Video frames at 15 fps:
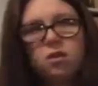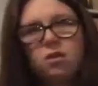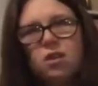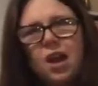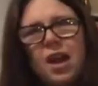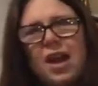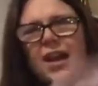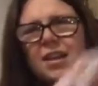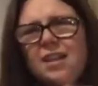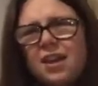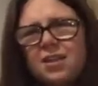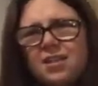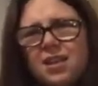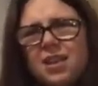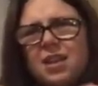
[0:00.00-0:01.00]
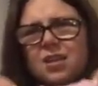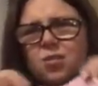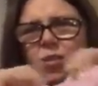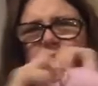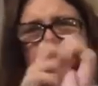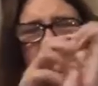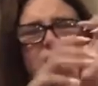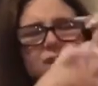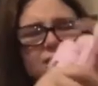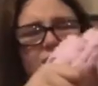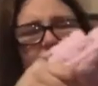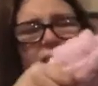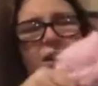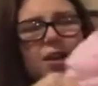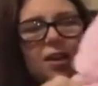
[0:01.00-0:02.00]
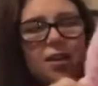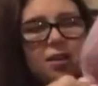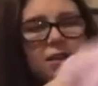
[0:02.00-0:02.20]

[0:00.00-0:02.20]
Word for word: I hate that saying. Why did I say that?